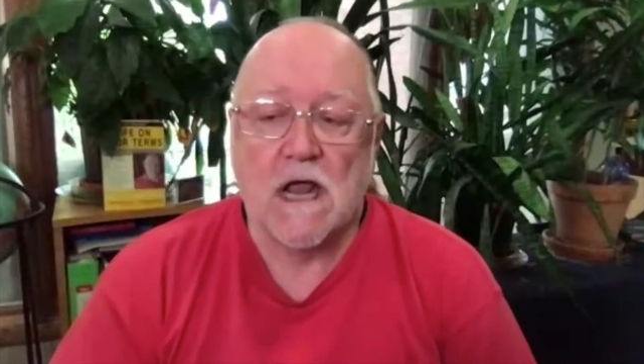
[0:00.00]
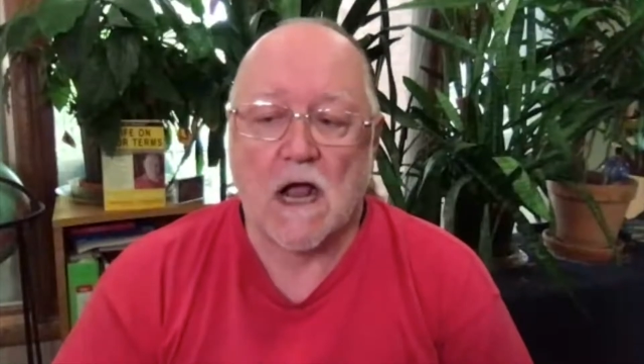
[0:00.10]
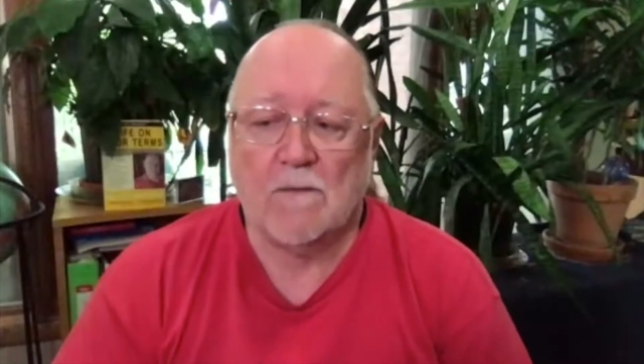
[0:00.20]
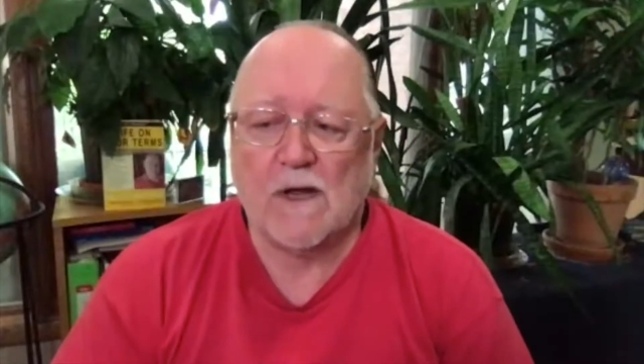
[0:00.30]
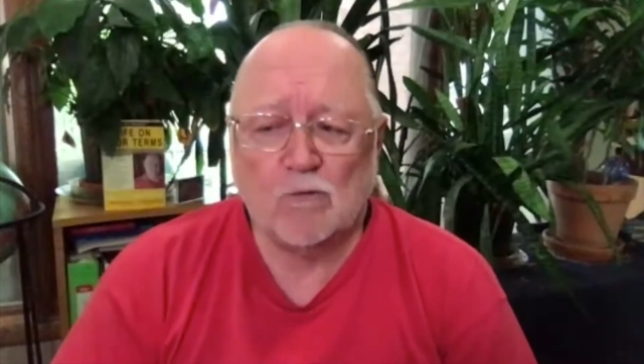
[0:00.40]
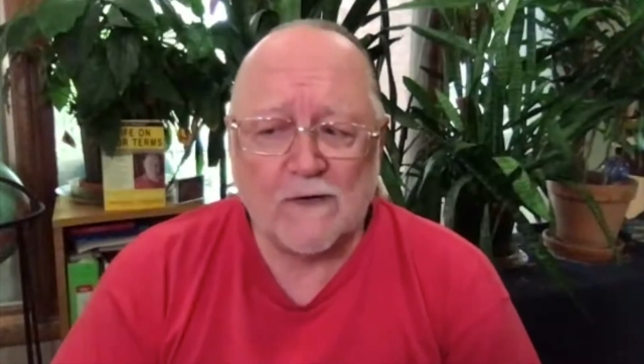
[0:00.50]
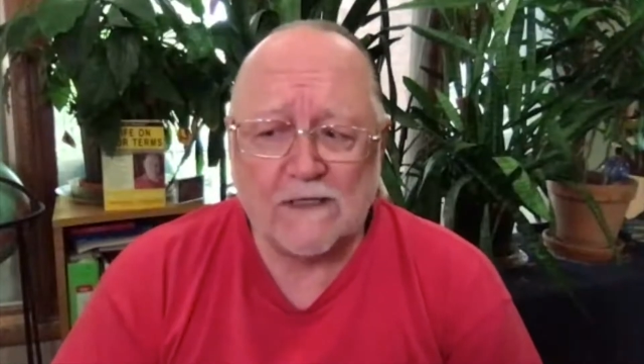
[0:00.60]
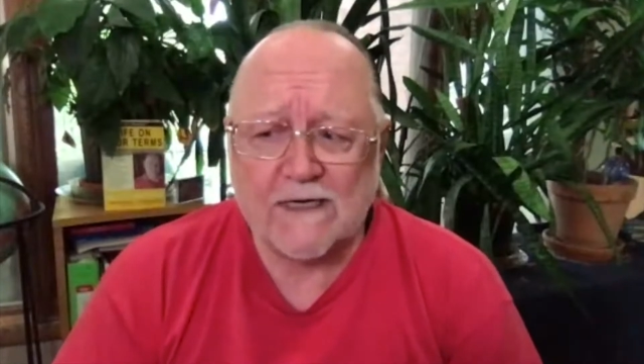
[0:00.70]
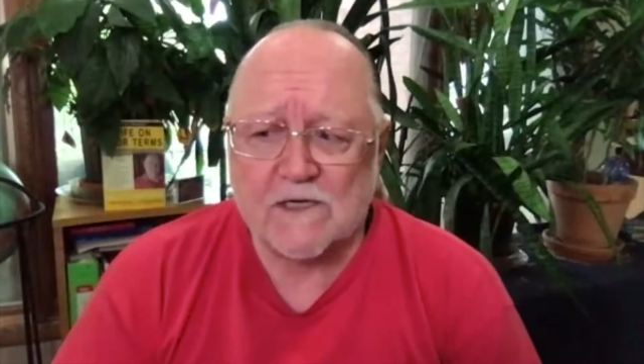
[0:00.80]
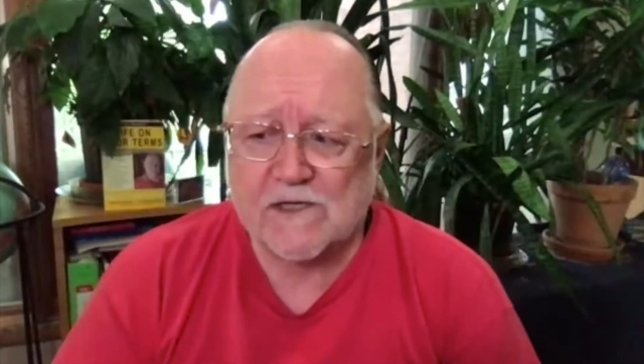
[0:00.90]

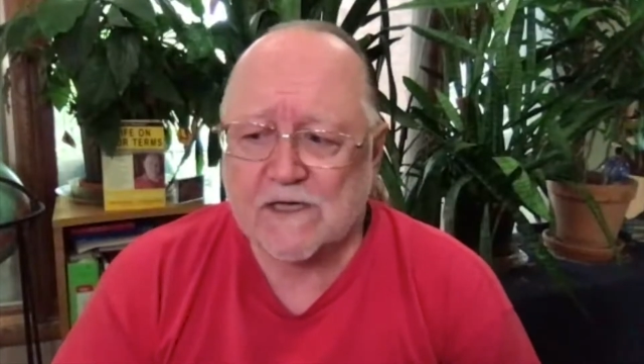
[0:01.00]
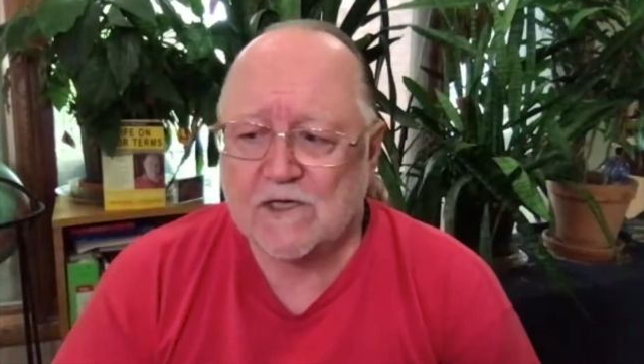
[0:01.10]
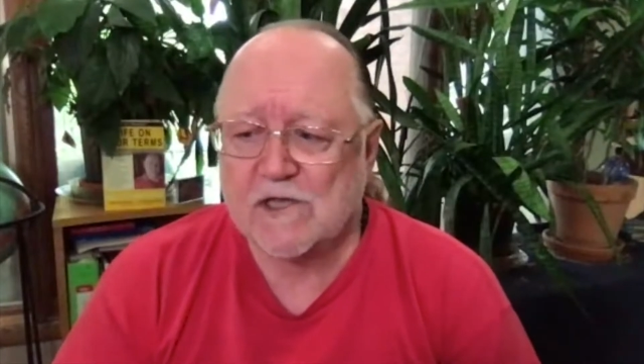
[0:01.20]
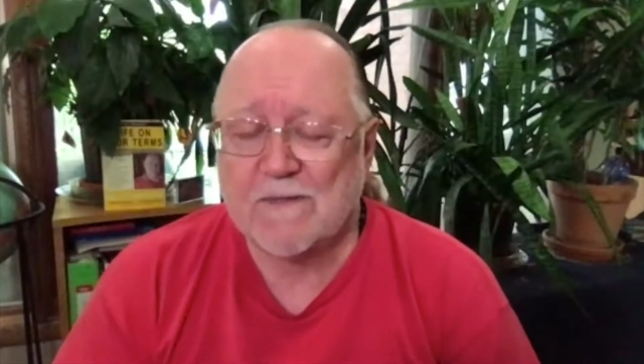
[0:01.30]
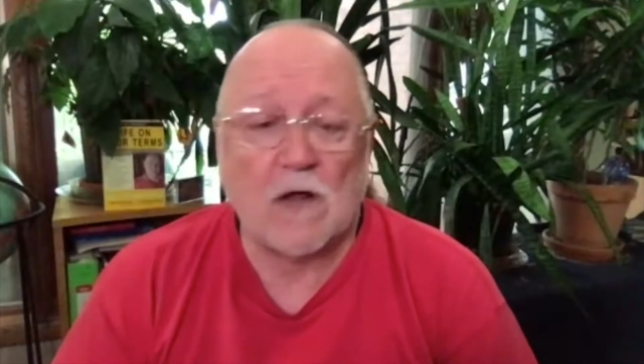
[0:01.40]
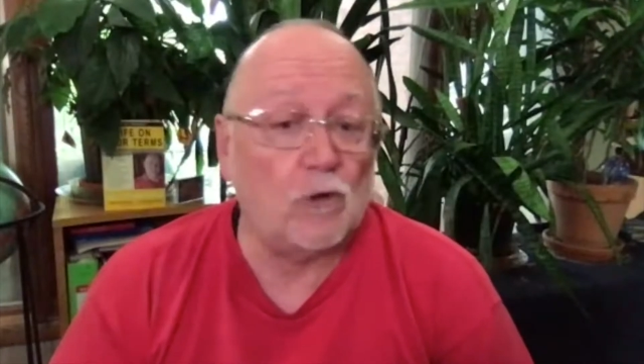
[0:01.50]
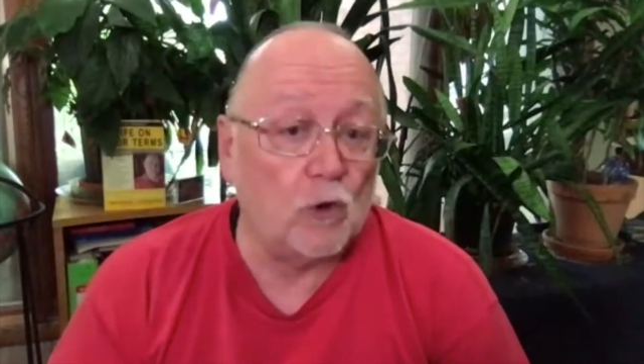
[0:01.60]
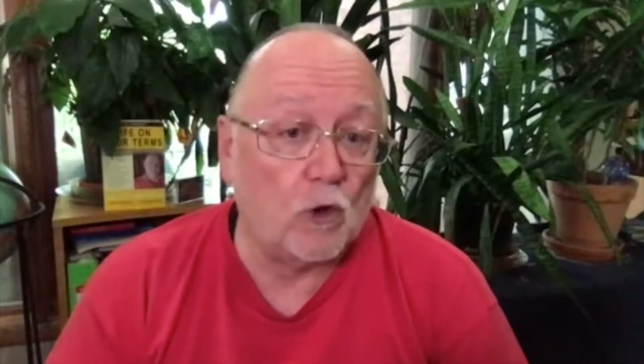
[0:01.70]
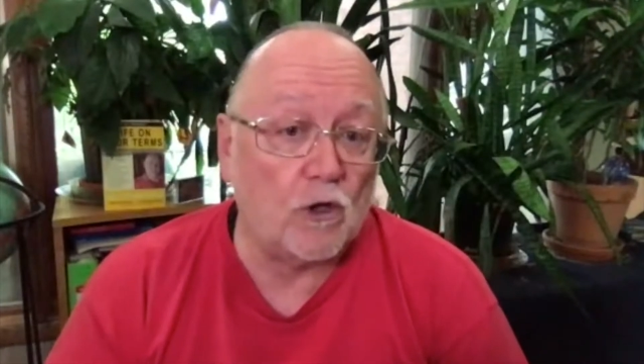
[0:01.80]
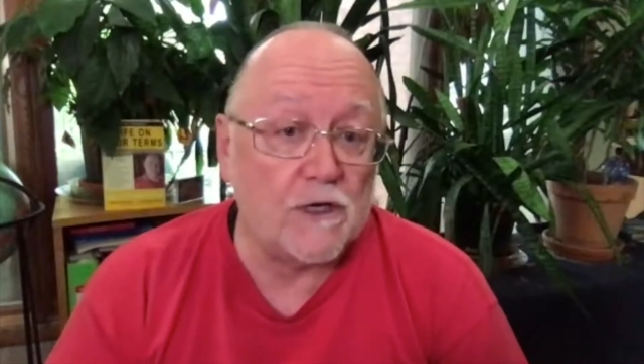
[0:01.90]
It's about
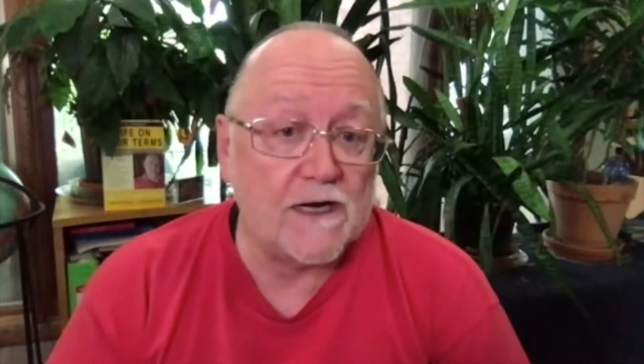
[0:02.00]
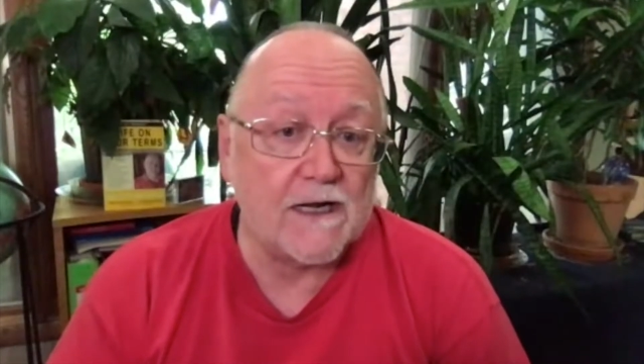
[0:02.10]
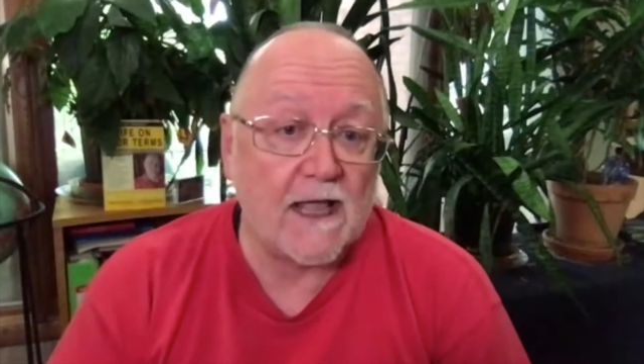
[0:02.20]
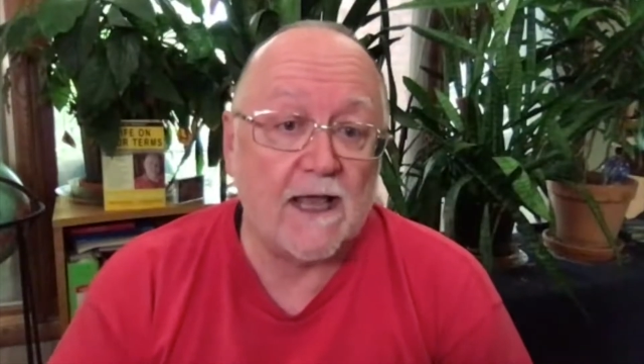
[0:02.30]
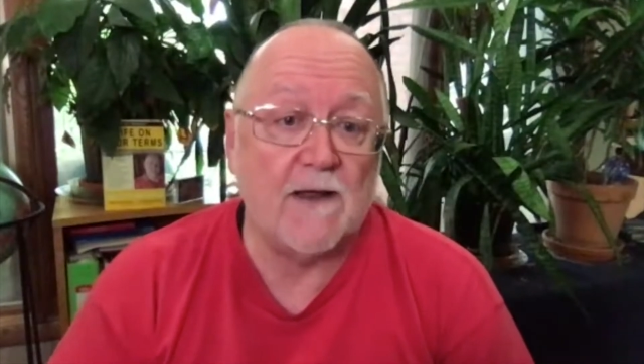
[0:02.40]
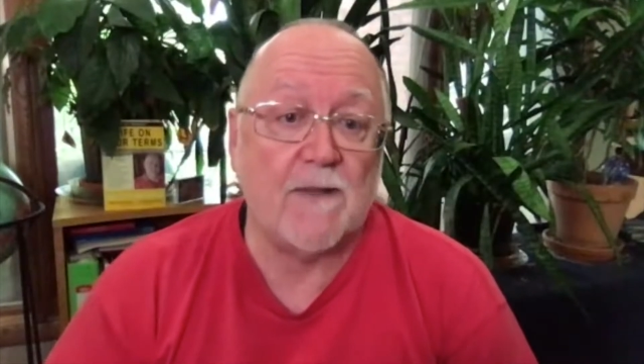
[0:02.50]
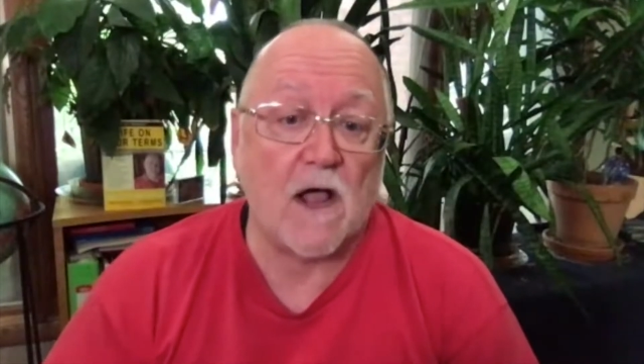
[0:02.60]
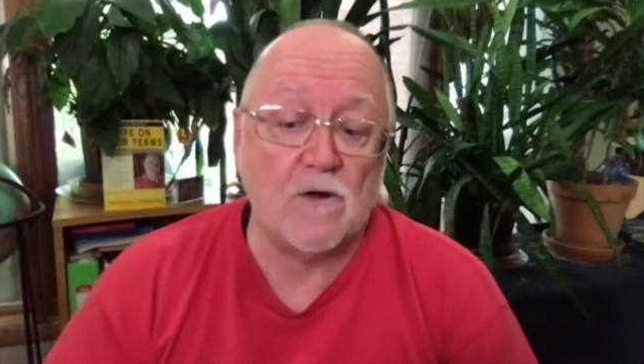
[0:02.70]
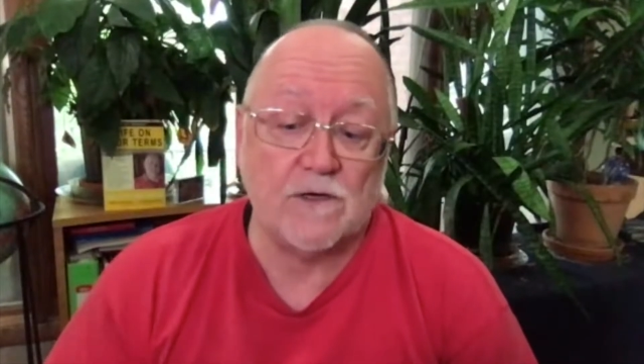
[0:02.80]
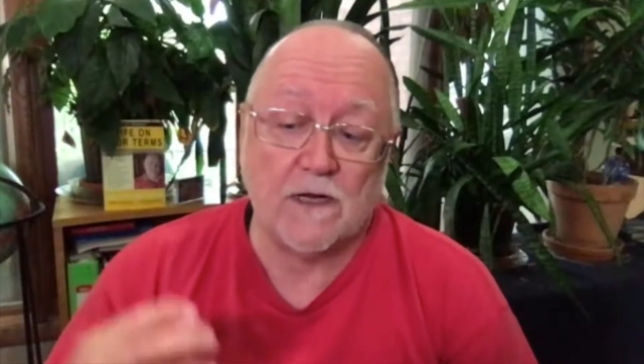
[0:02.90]
learning and
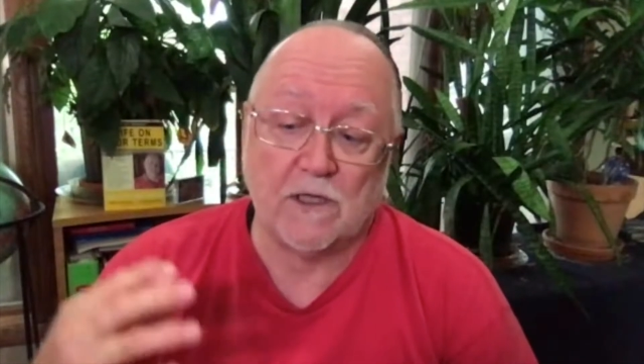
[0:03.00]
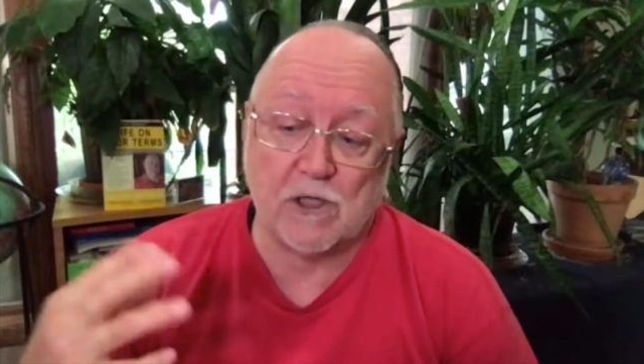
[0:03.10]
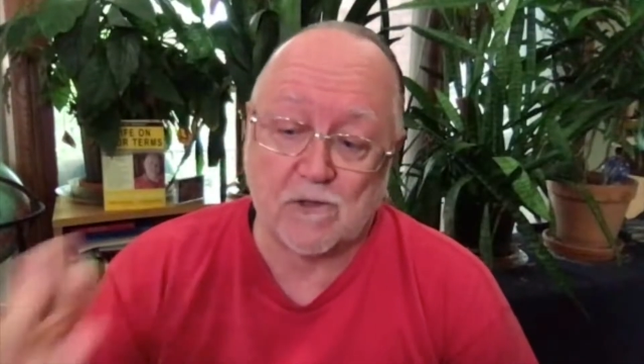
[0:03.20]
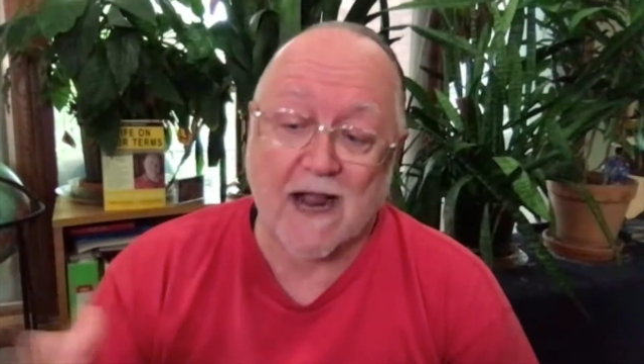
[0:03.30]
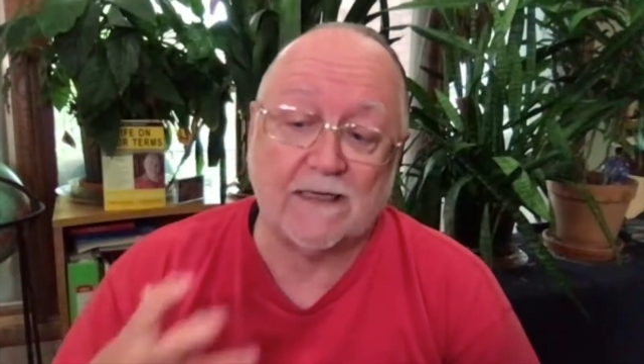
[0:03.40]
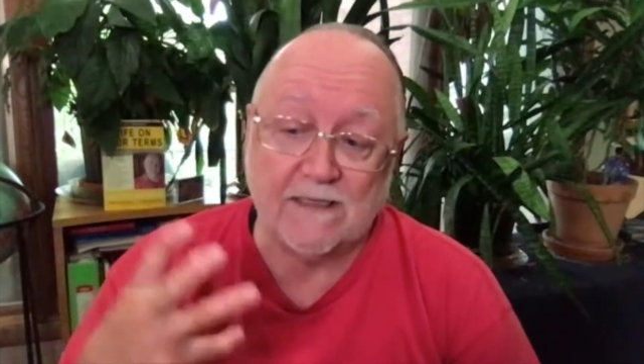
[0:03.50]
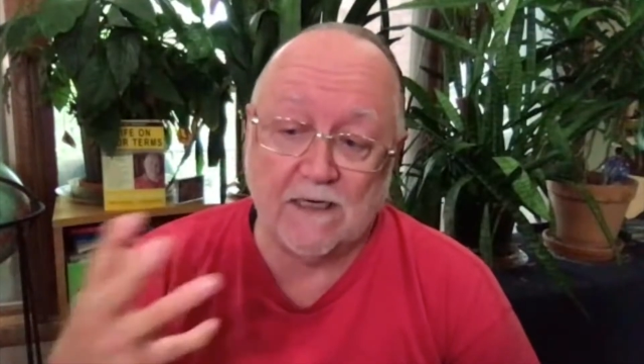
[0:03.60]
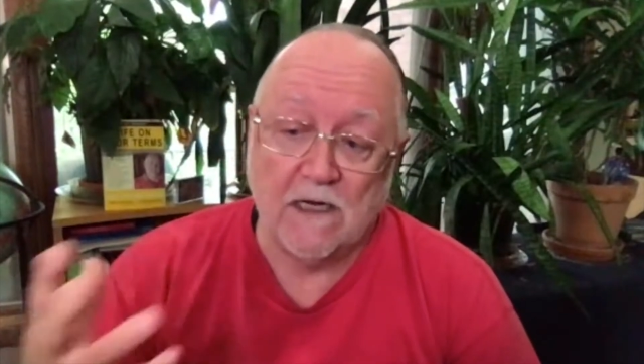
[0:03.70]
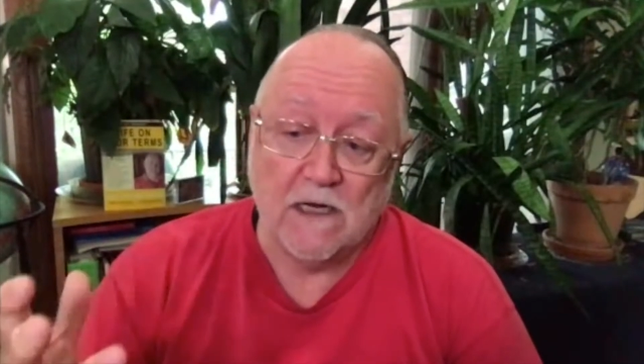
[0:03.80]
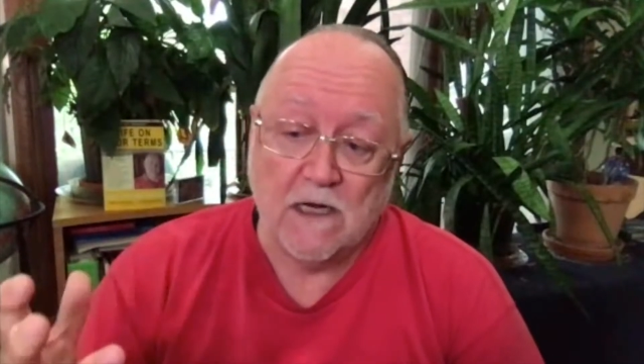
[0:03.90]
about extracting